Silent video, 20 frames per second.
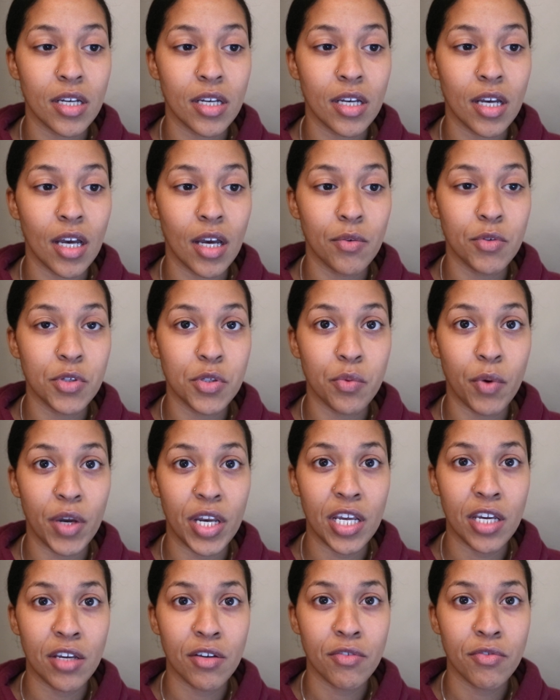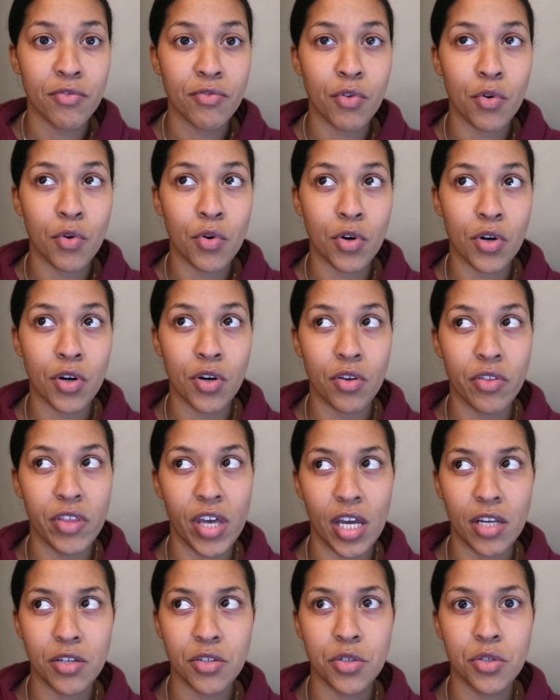I was waiting for
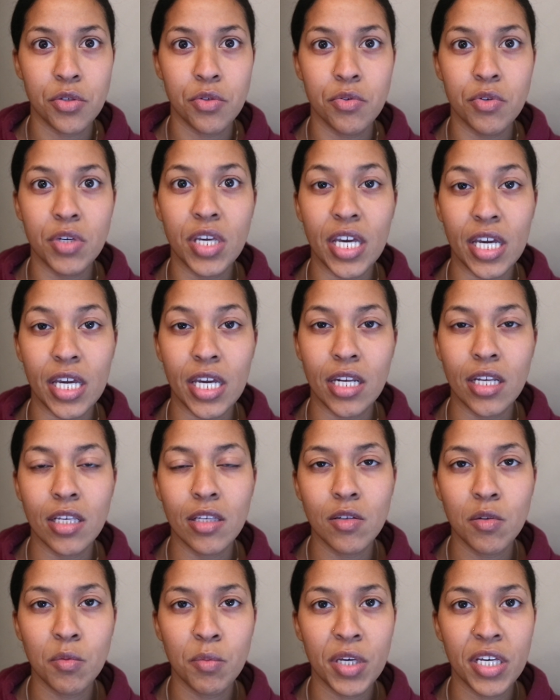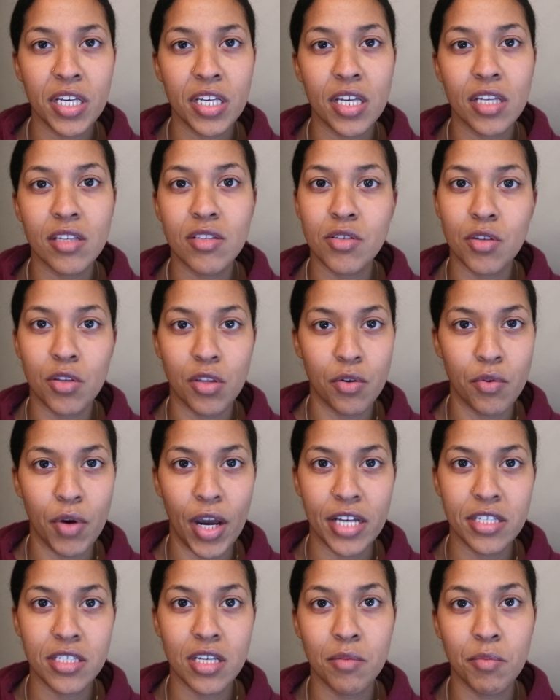that to kick in a little bit, and so they were
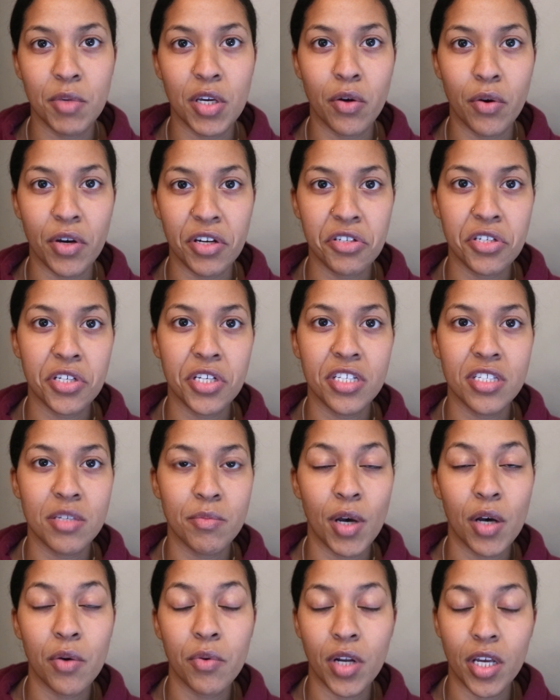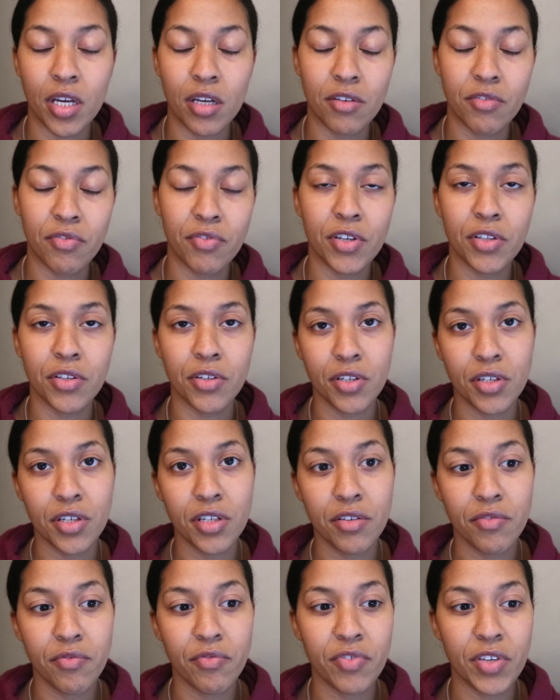asking me questions about what I could feel and
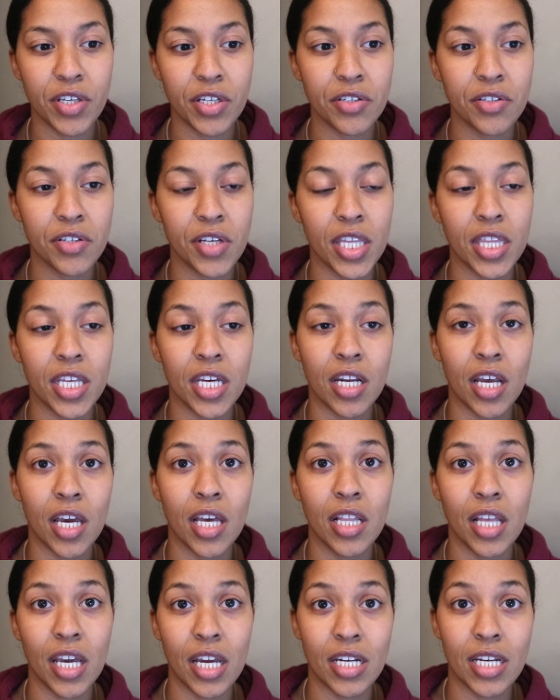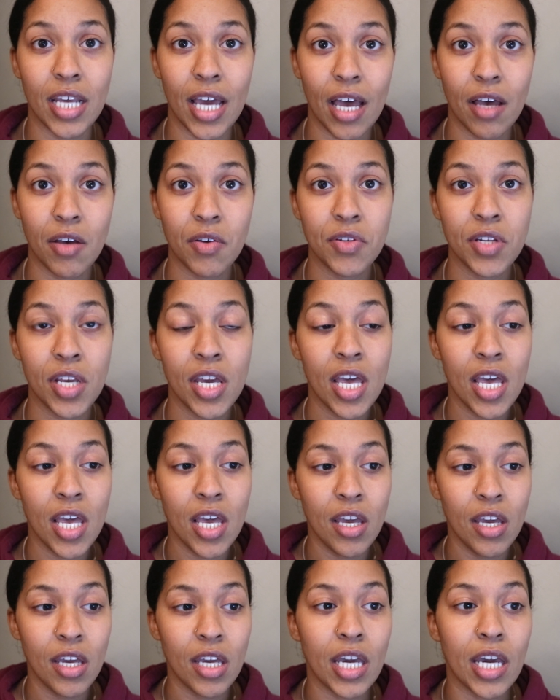couldn't feel, and then I laid down,
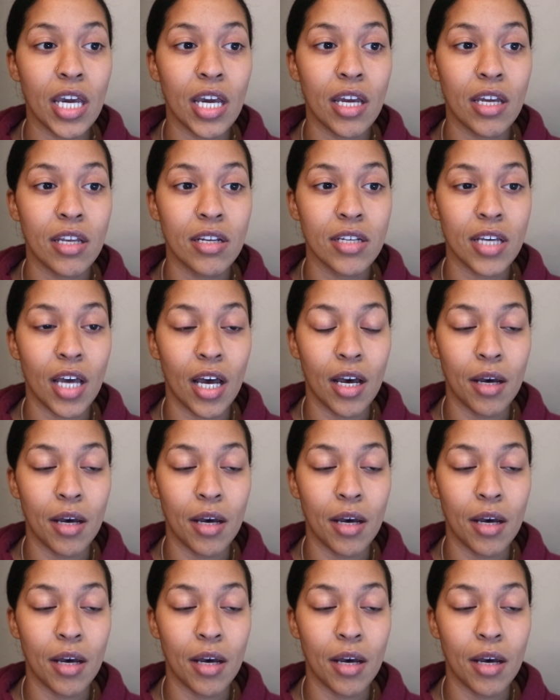and